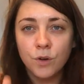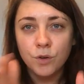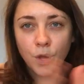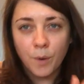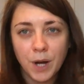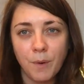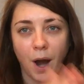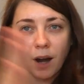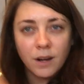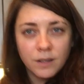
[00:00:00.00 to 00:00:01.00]
Know where you
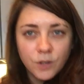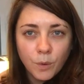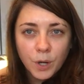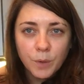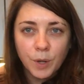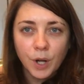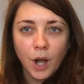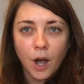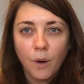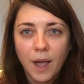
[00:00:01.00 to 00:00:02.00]
are, know where you want to
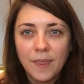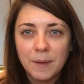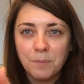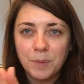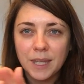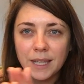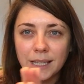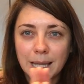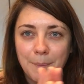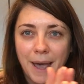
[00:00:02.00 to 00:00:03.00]
go, and then
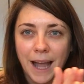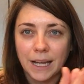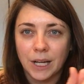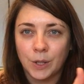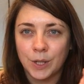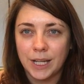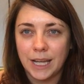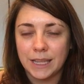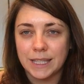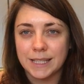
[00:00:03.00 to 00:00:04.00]
peel it back and
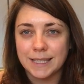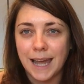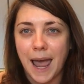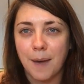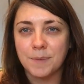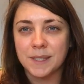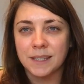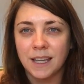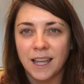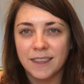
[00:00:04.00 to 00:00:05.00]
create the steps
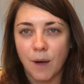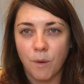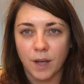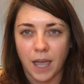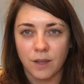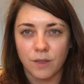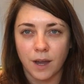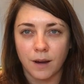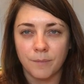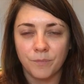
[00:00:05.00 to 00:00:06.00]
that will get you
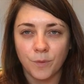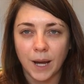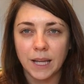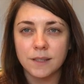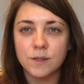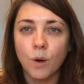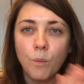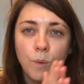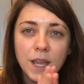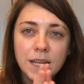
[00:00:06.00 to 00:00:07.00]
there, right? So
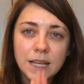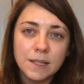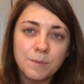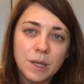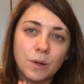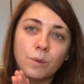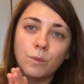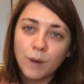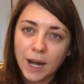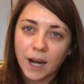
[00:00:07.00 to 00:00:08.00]
we need to be
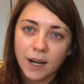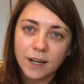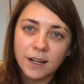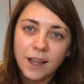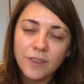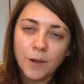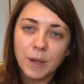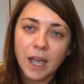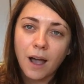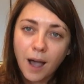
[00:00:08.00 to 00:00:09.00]
aware that
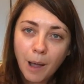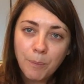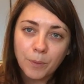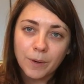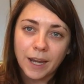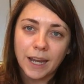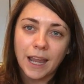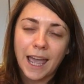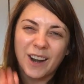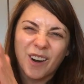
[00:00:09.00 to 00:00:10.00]
we
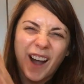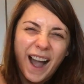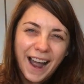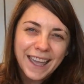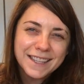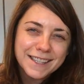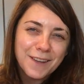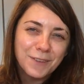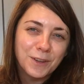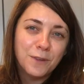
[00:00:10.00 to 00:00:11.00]
operate at our highest
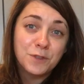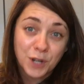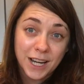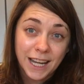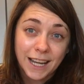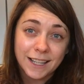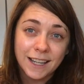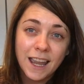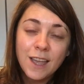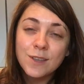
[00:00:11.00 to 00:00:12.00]
level of training.
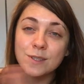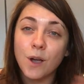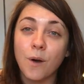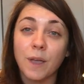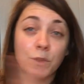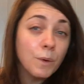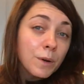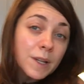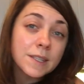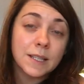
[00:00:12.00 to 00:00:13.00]
So if you
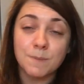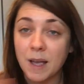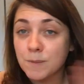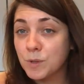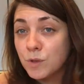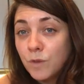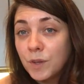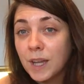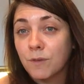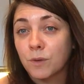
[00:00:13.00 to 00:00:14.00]
want to run 6 miles, but you've
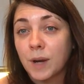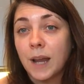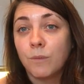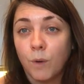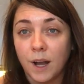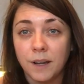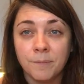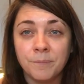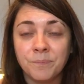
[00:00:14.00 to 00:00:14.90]
only ever ran 1,